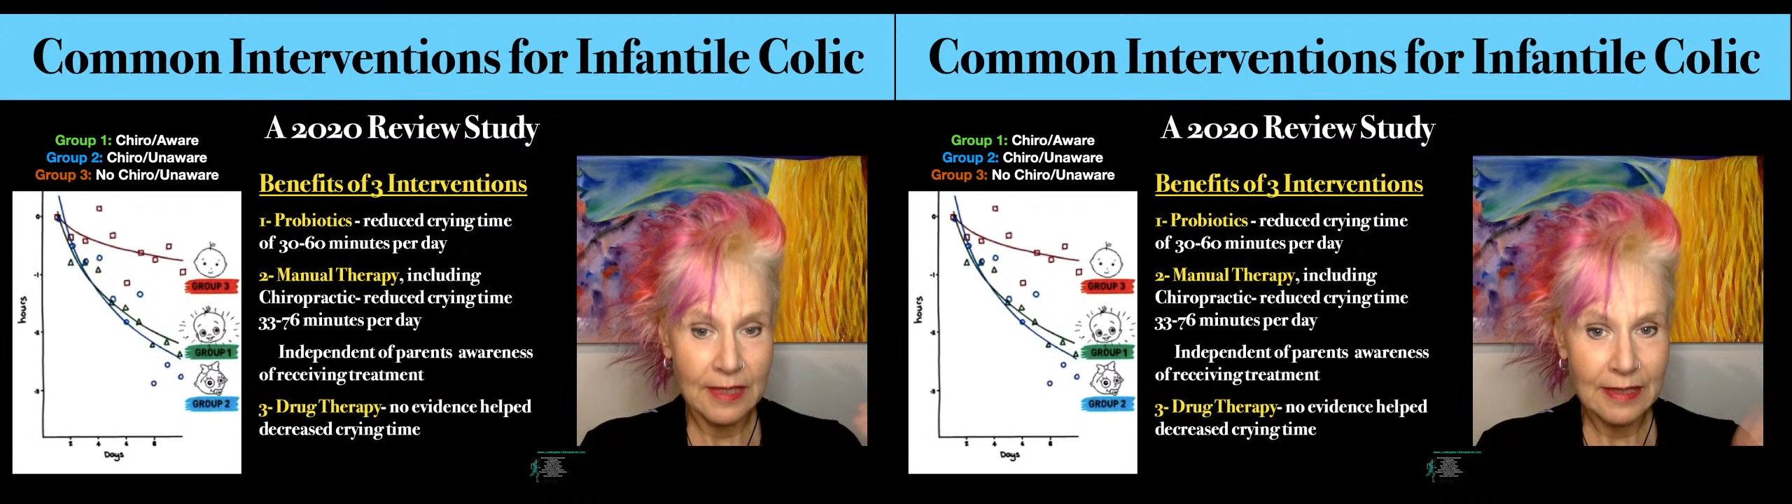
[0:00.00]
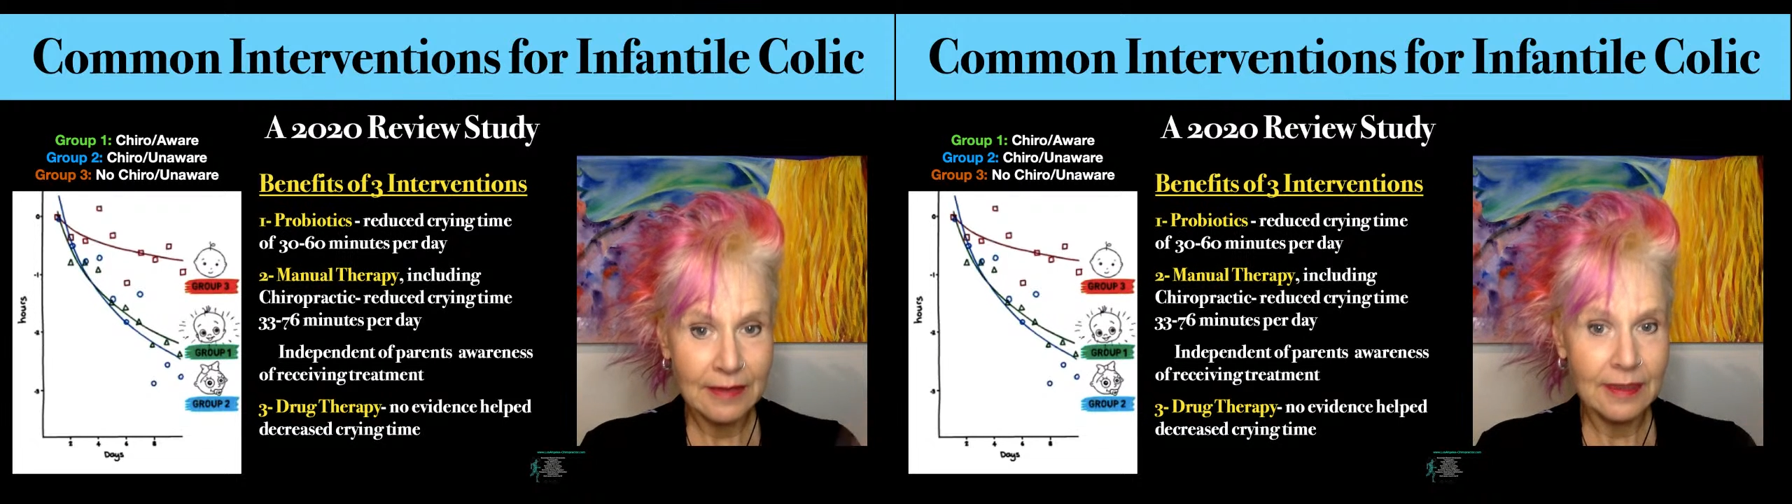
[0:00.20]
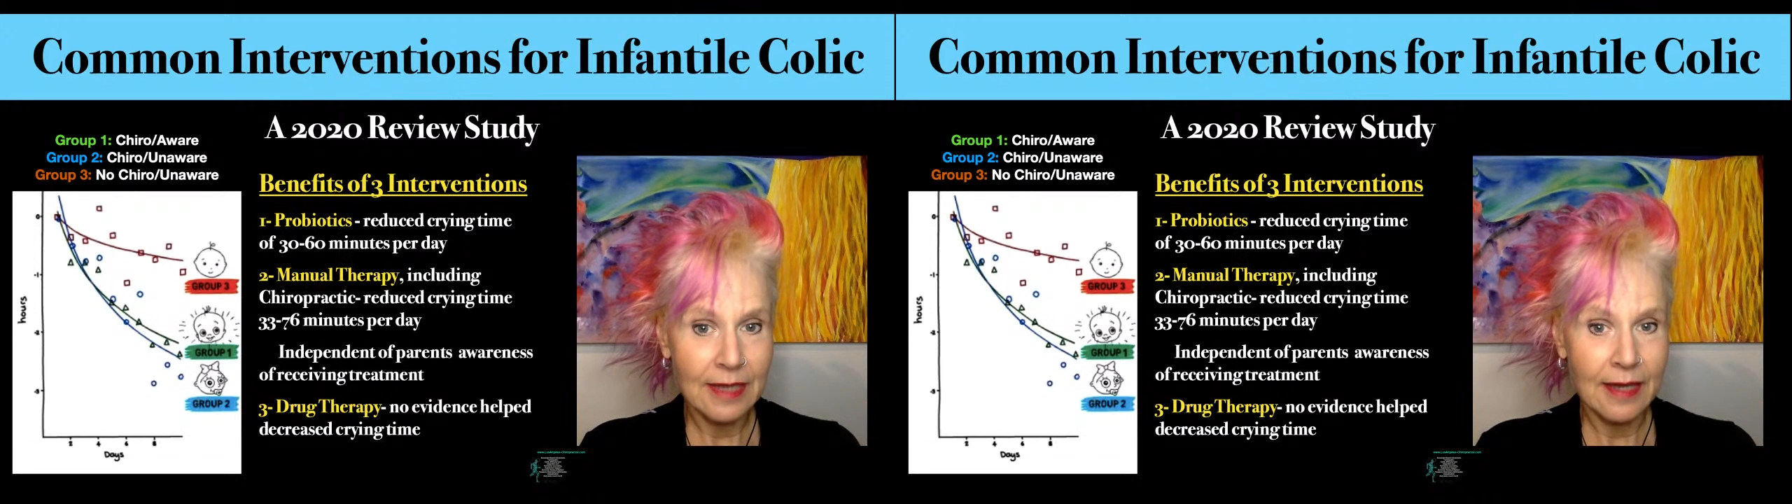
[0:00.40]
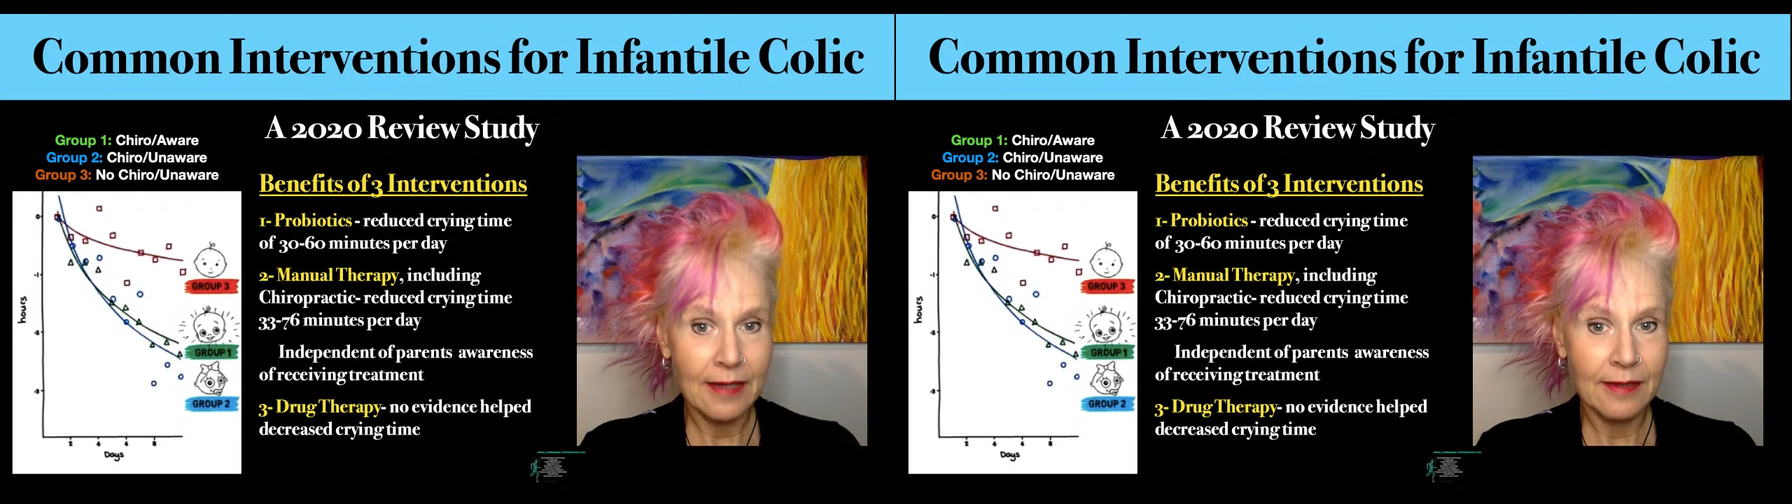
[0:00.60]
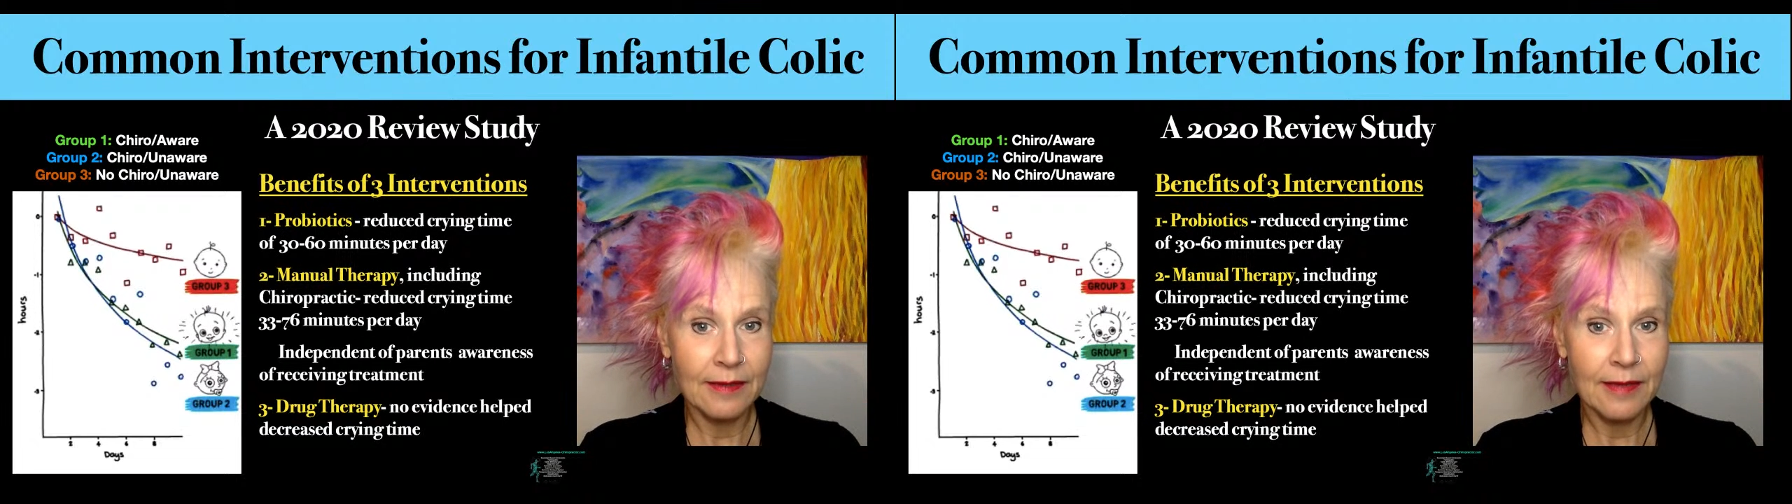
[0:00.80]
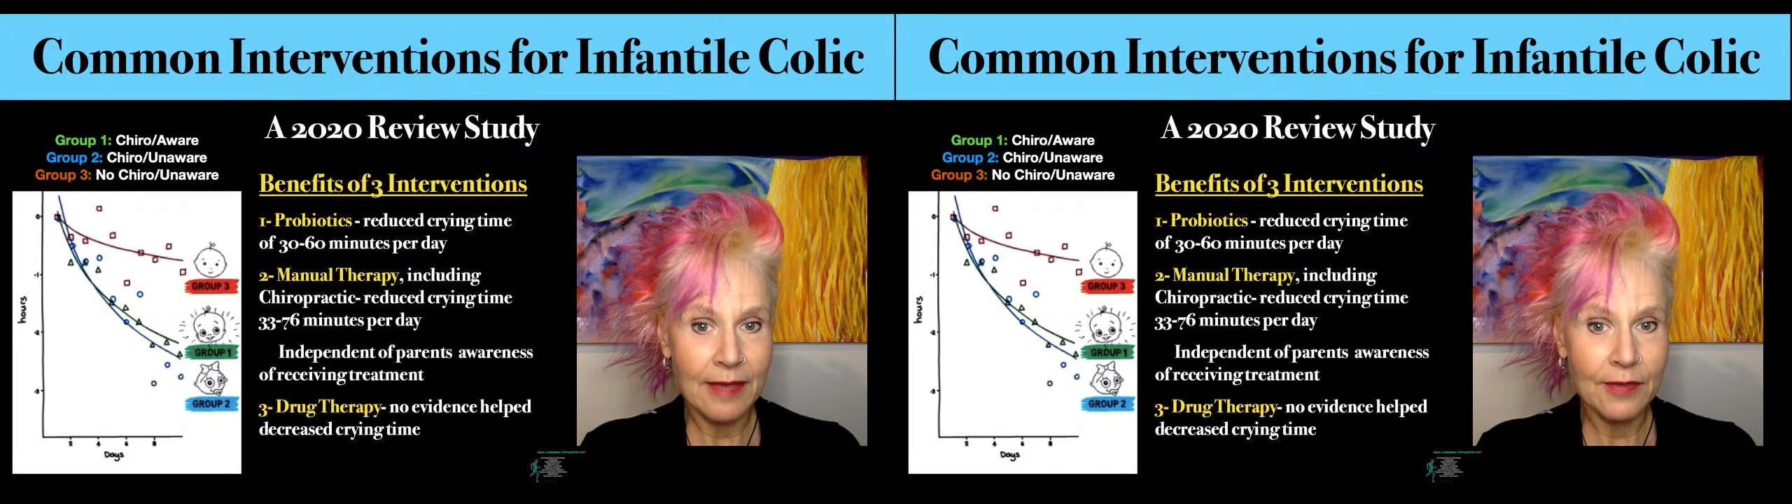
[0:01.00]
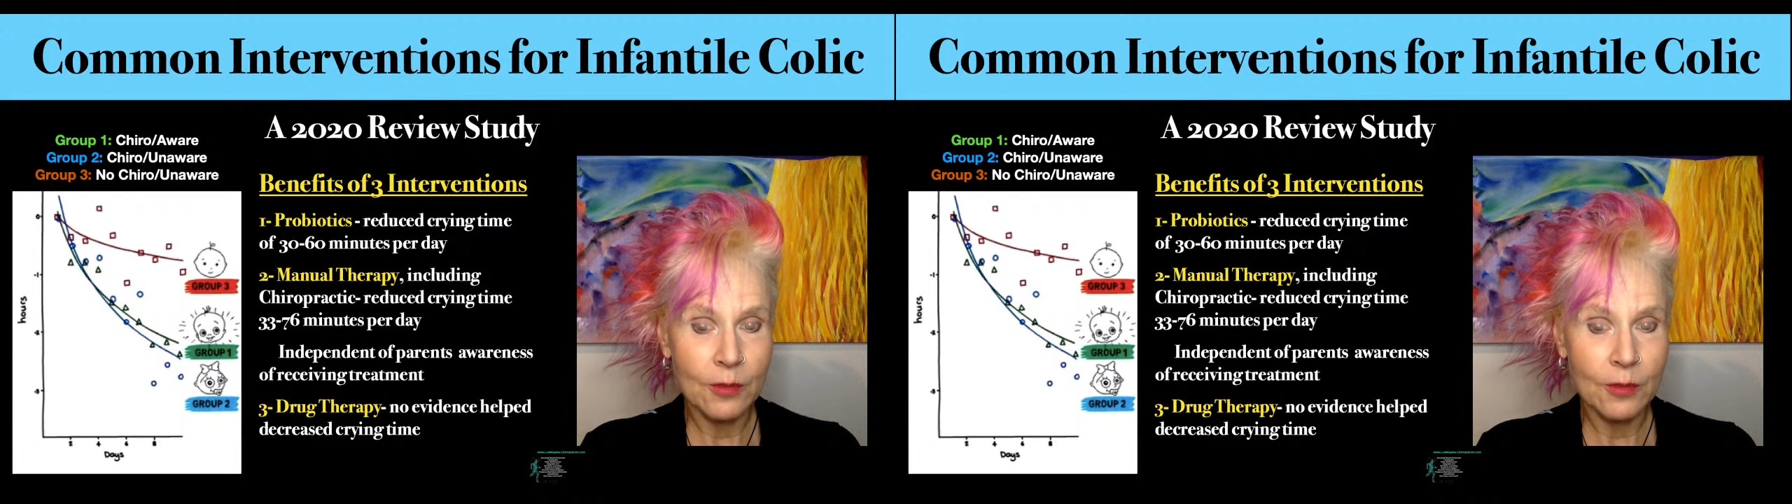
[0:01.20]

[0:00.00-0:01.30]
indicate that